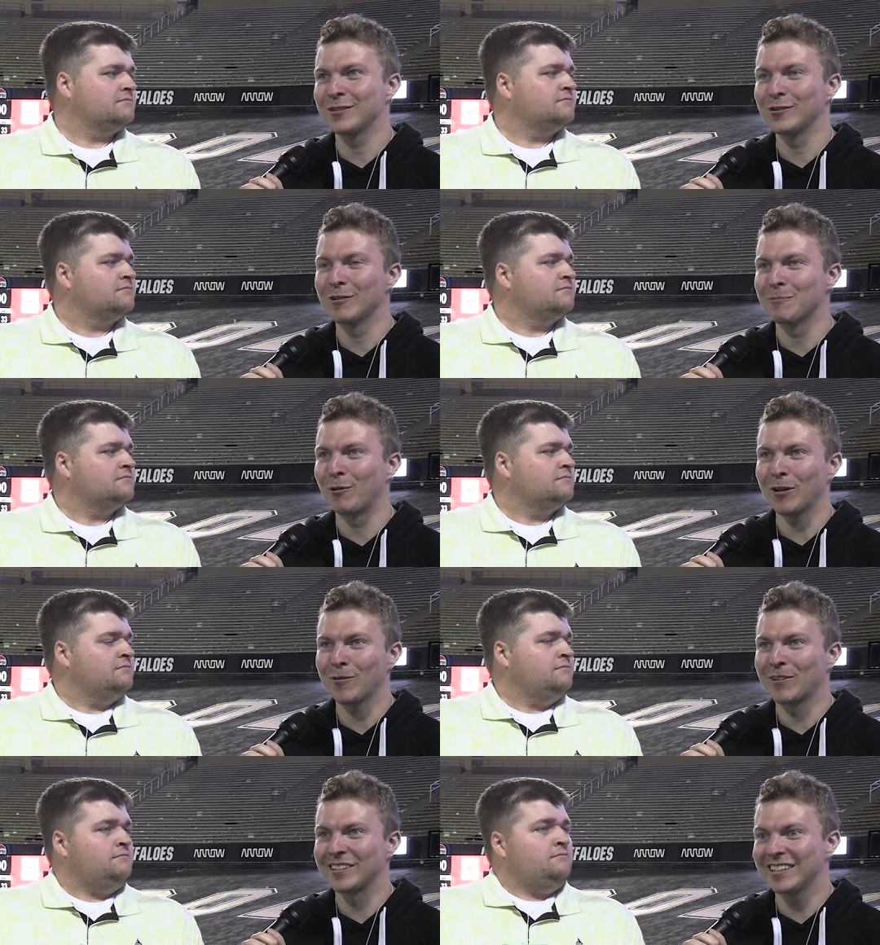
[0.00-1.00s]
Speaker 1: to a point
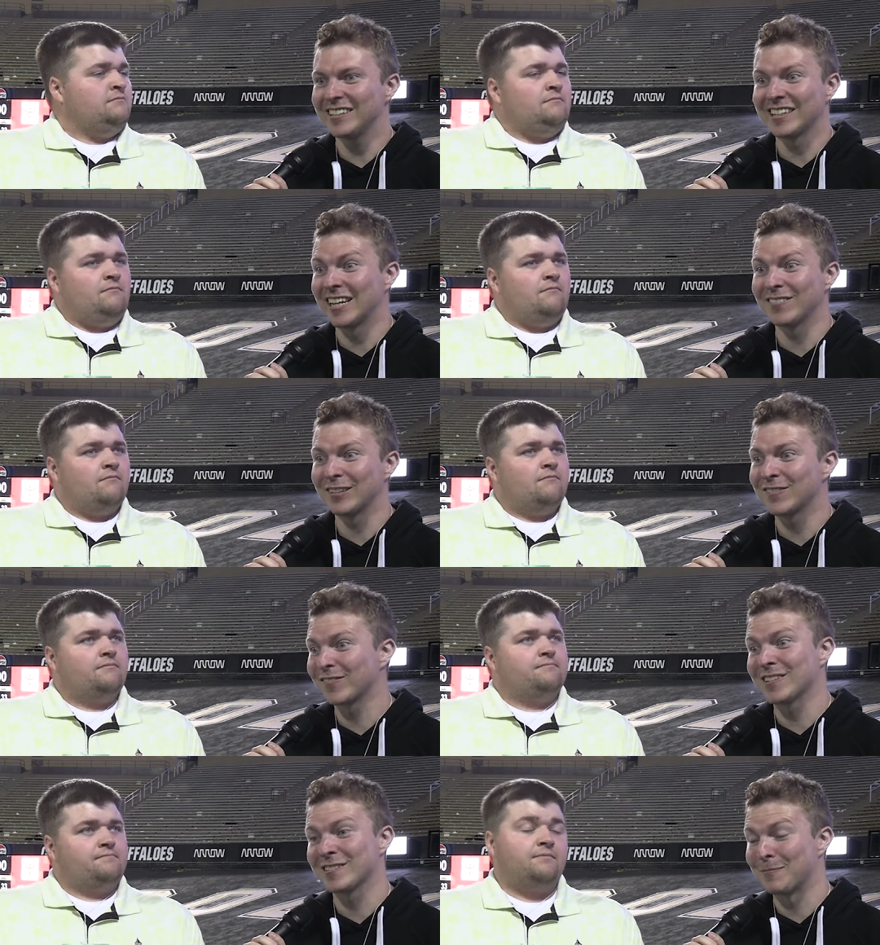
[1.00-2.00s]
where they didn't have enough
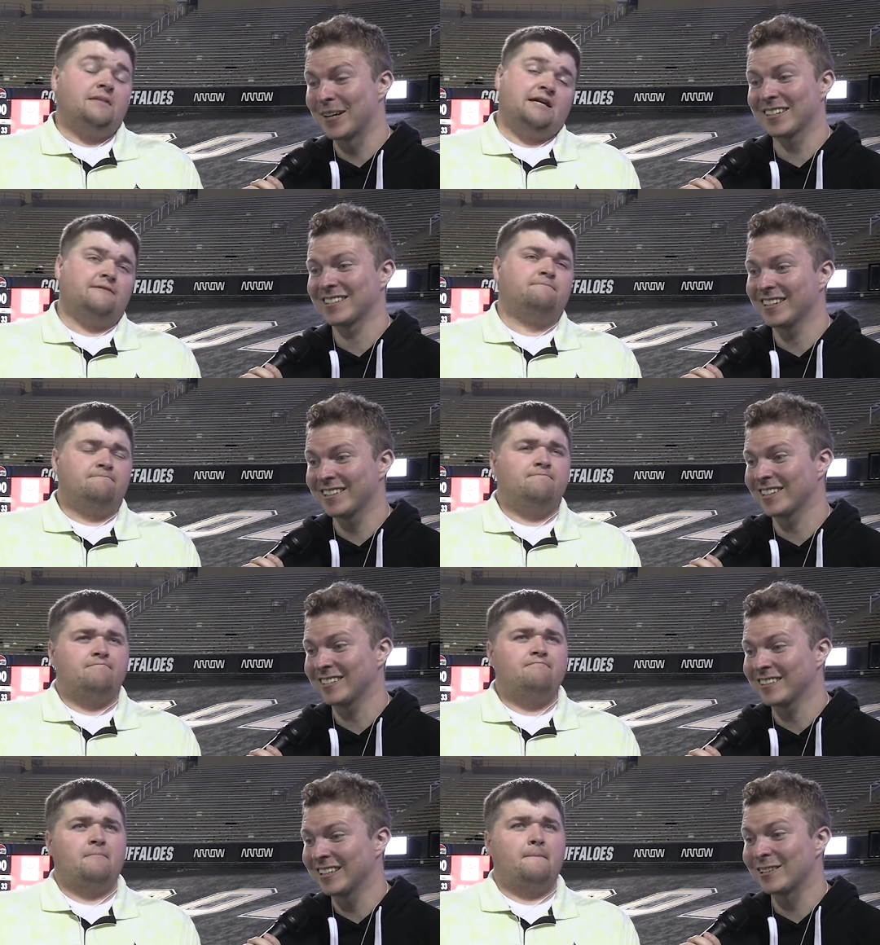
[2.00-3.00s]
defensive backs that they thought
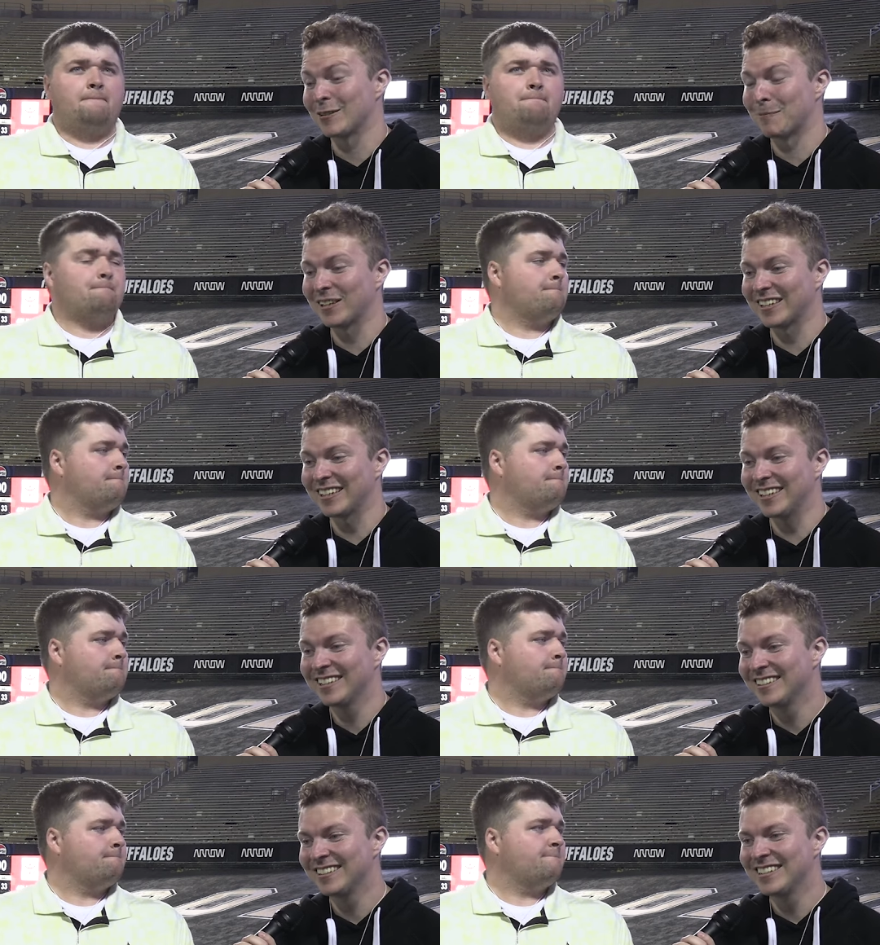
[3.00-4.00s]
that they could play,
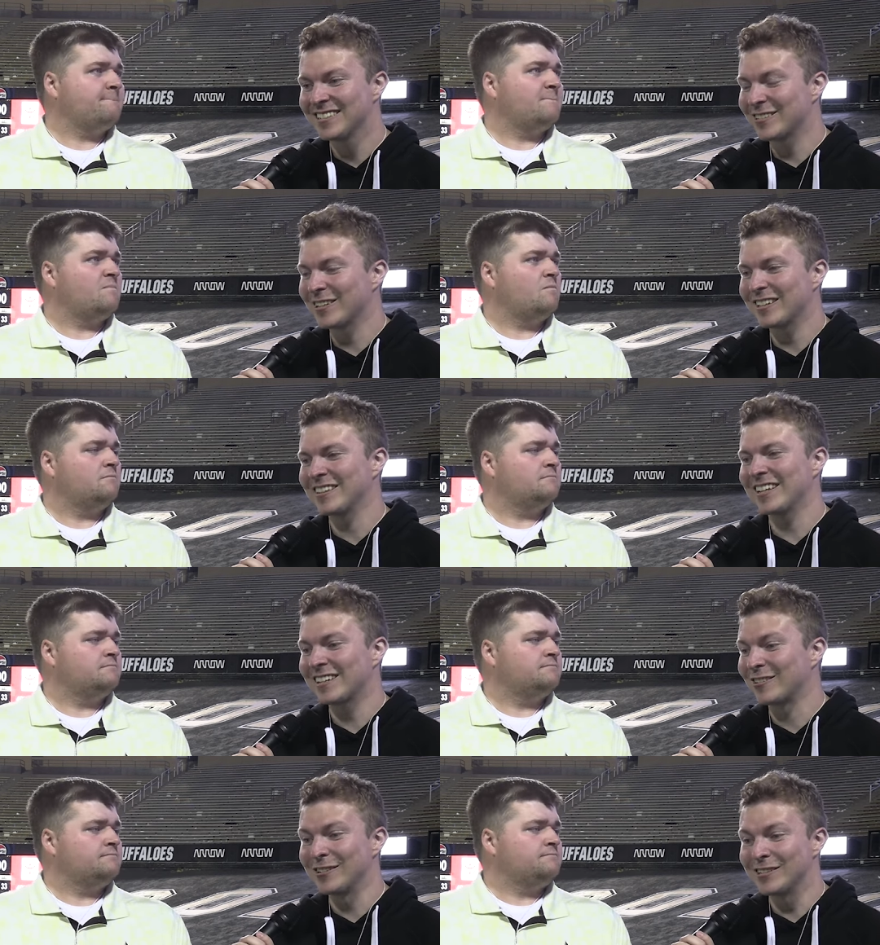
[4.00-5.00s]
so that they
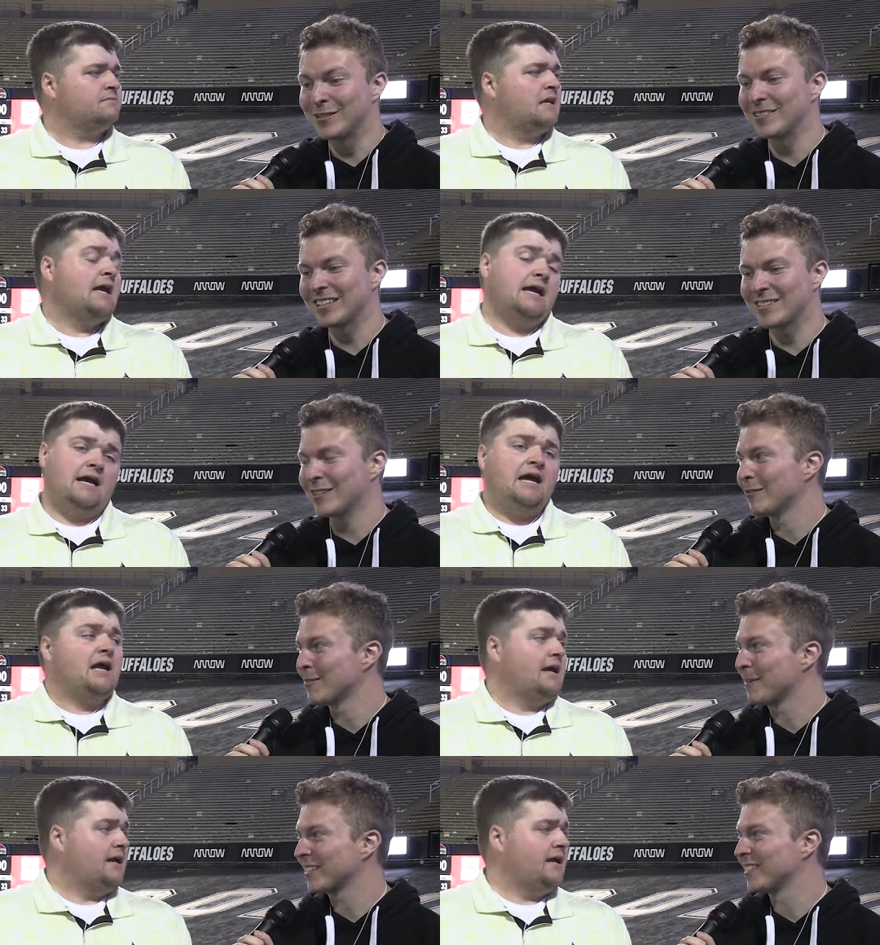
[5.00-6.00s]
couldn't do that, so they
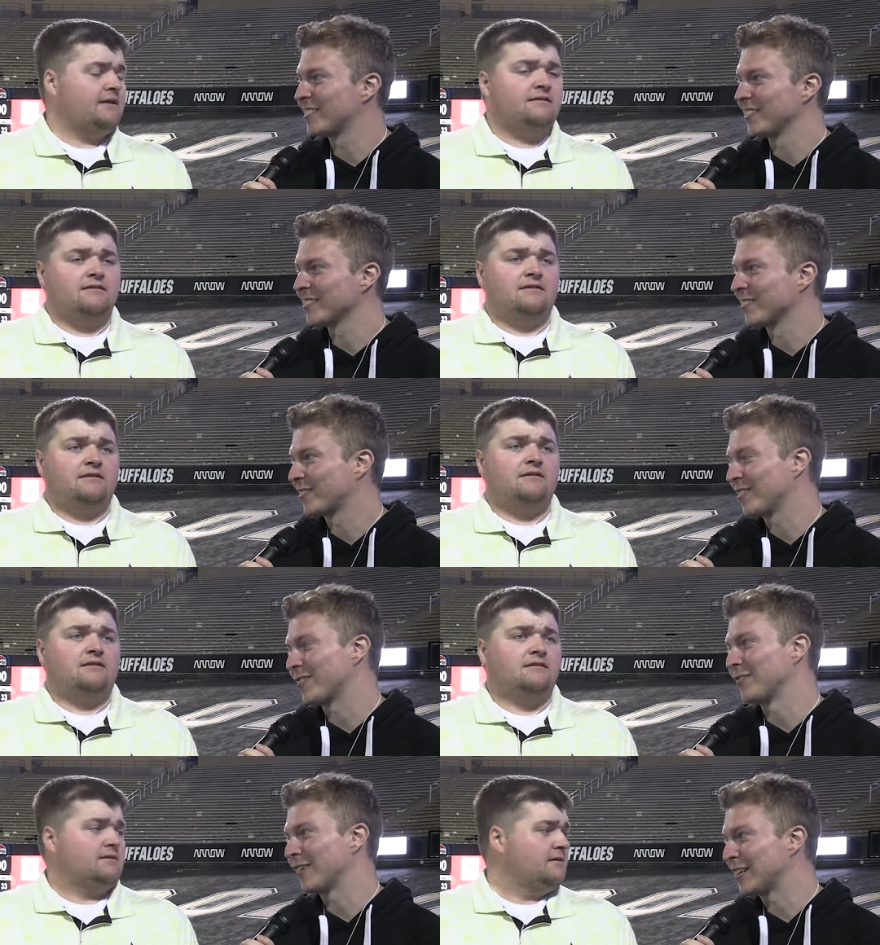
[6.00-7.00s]
went
Speaker 2: back to the traditional
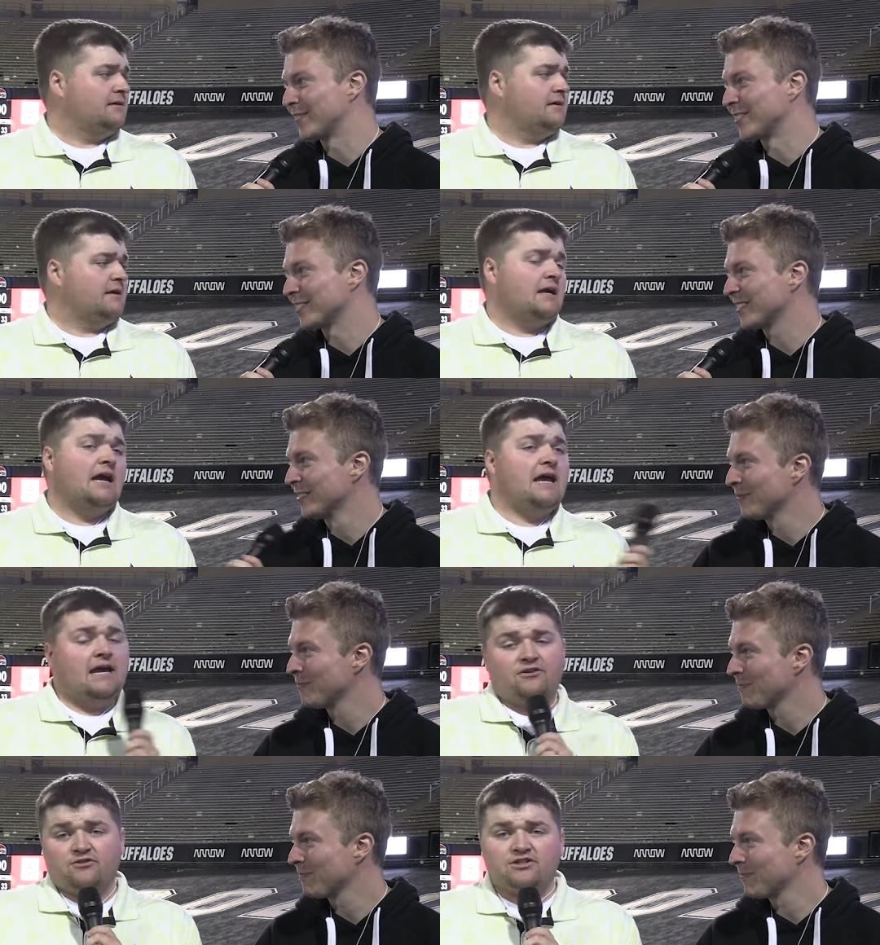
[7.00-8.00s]
3-3-5 look.
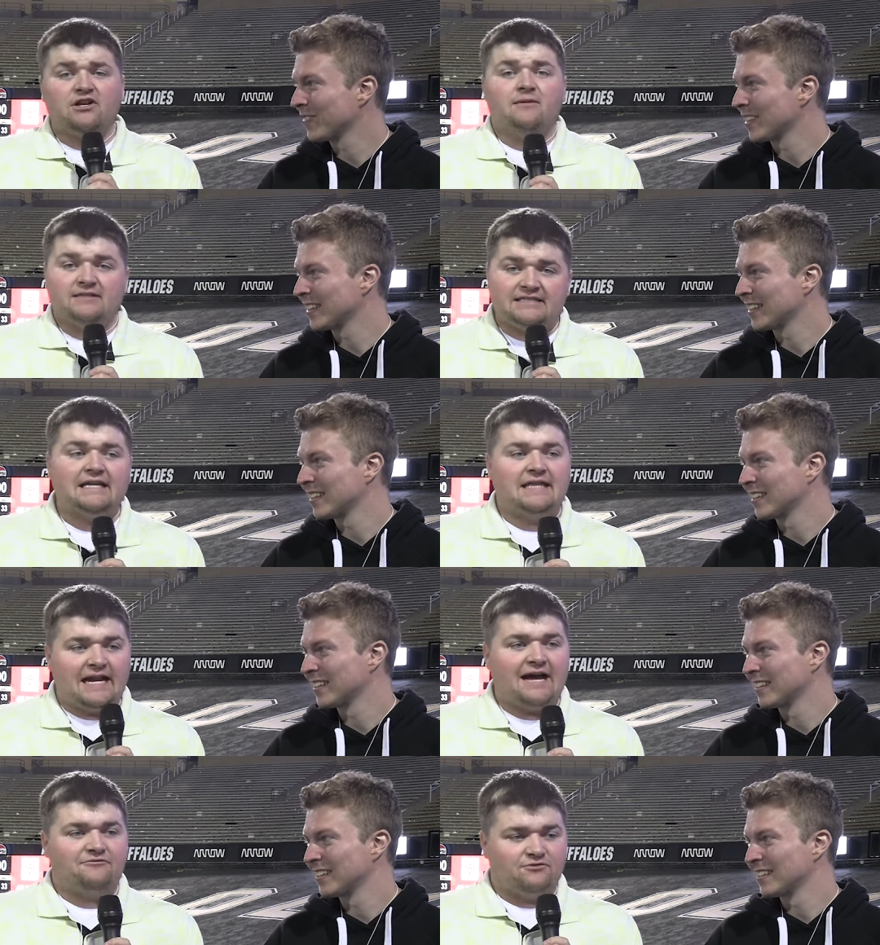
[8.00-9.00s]
And Chris Klieman said that
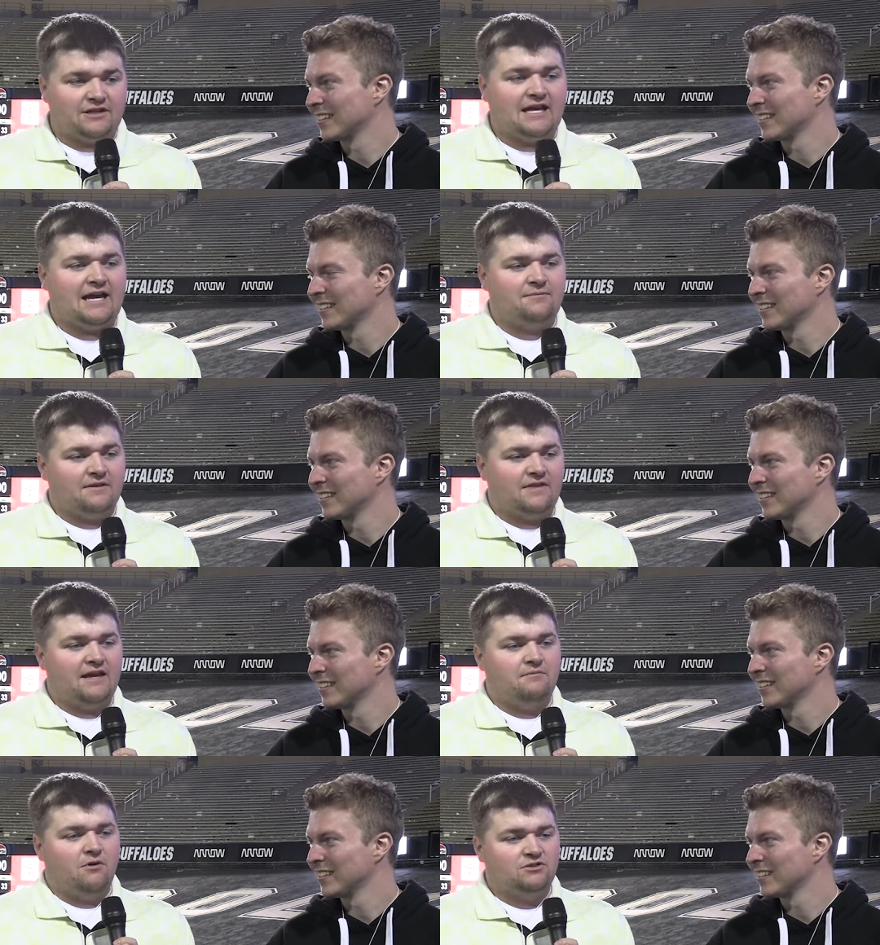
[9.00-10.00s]
after the game, that
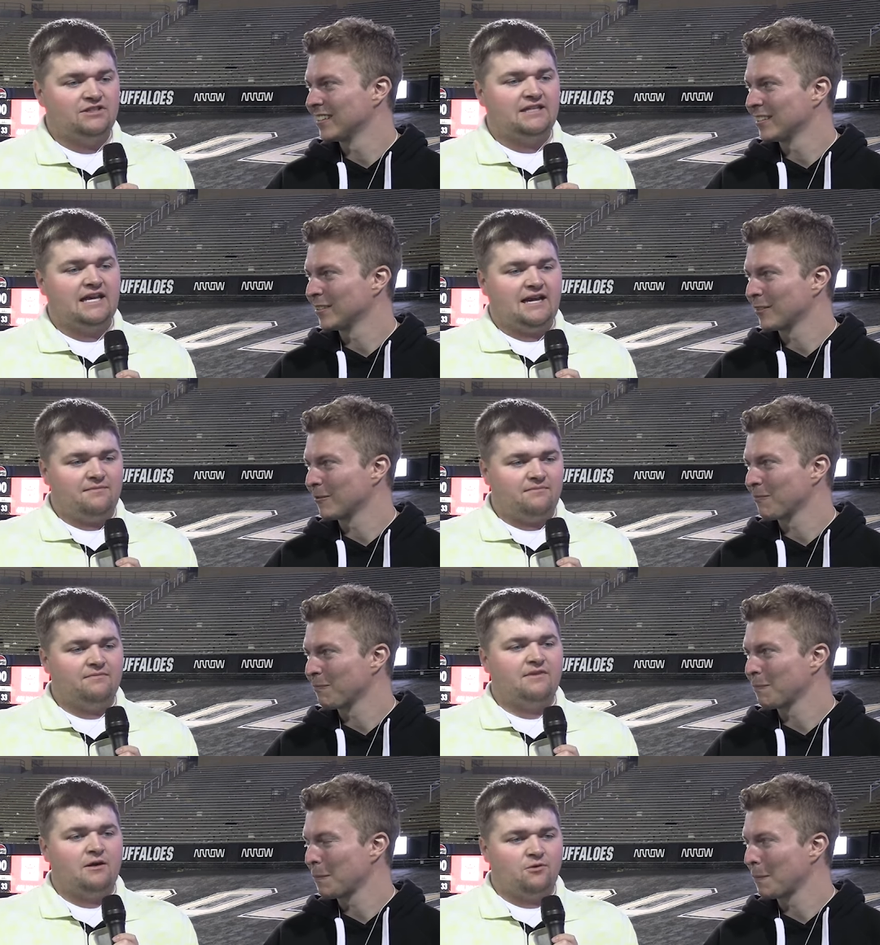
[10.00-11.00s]
they most of the game
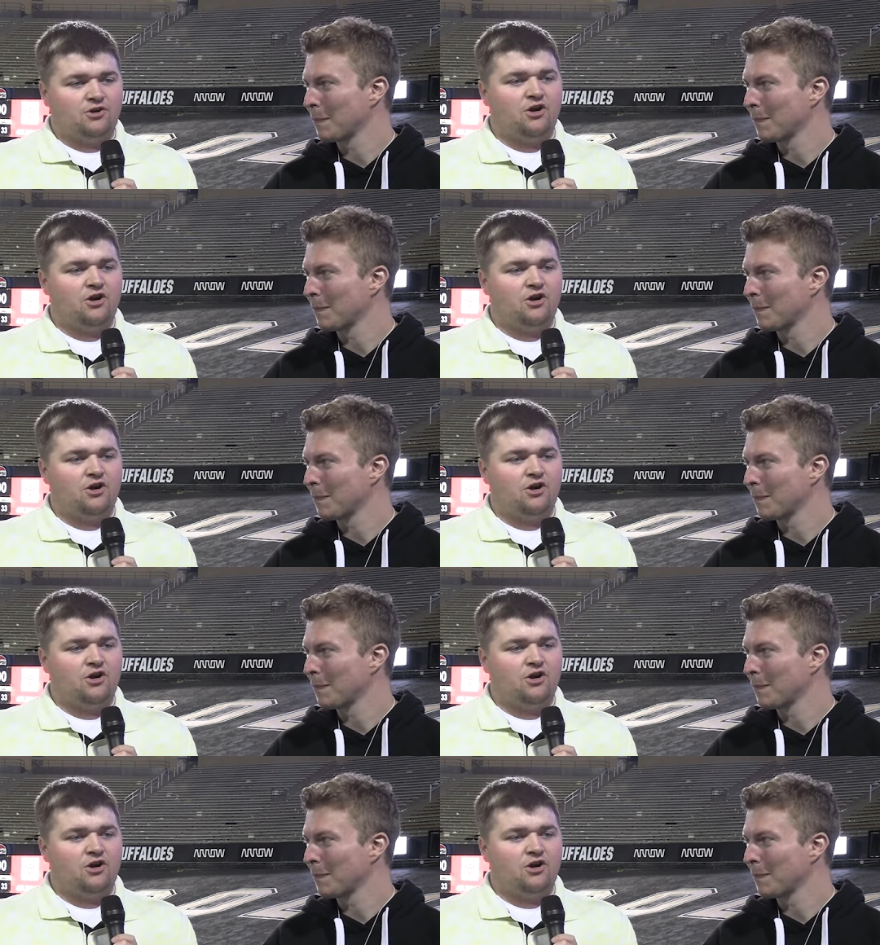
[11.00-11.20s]
they were